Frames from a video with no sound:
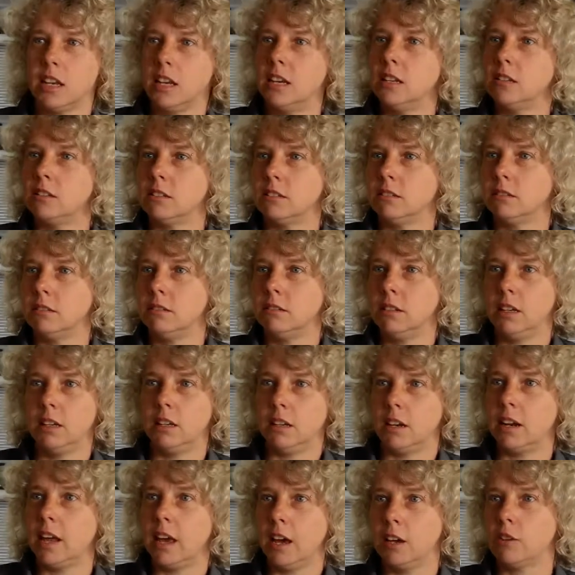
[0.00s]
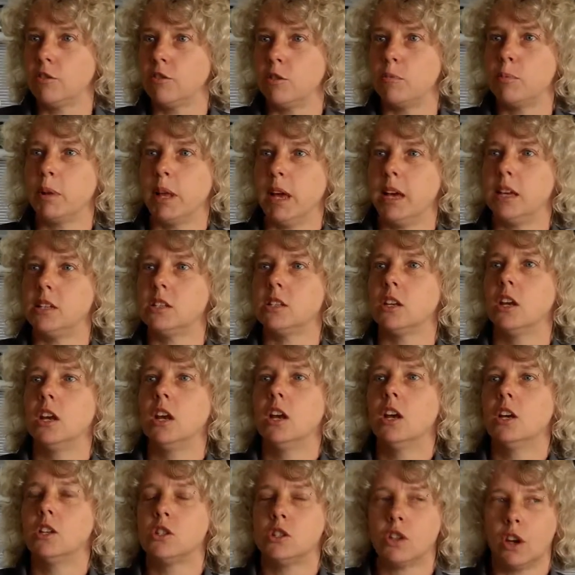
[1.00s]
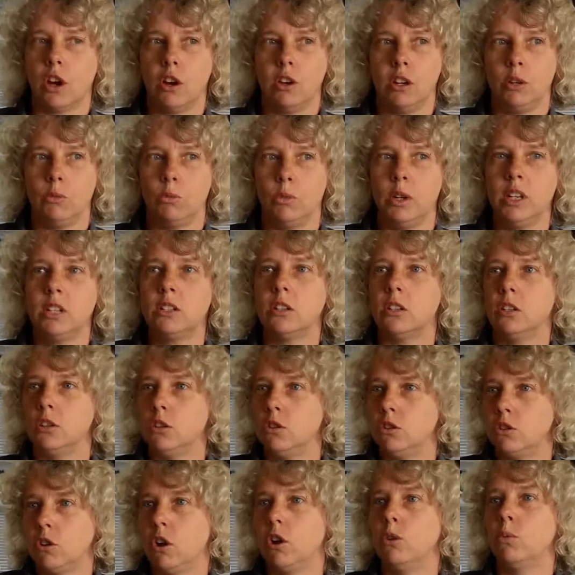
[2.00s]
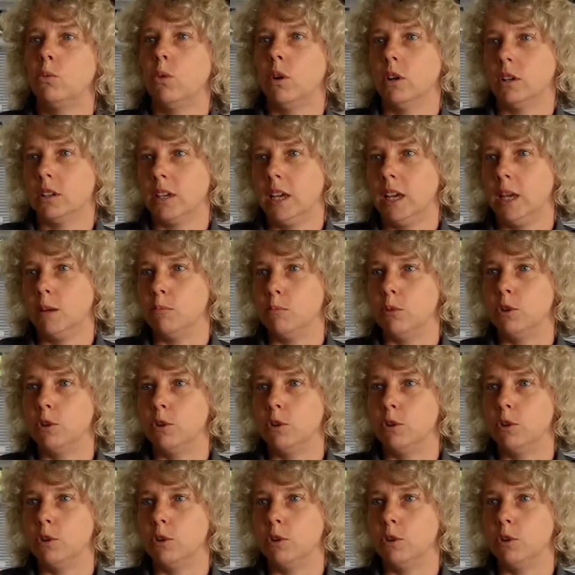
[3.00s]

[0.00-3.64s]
heat in and out of a place, so in winter you don't want air